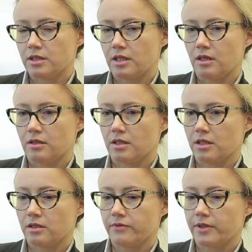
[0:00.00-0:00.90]
decaying
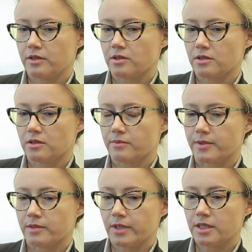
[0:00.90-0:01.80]
eigenfunctions
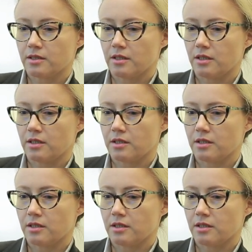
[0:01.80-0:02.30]
mathematically.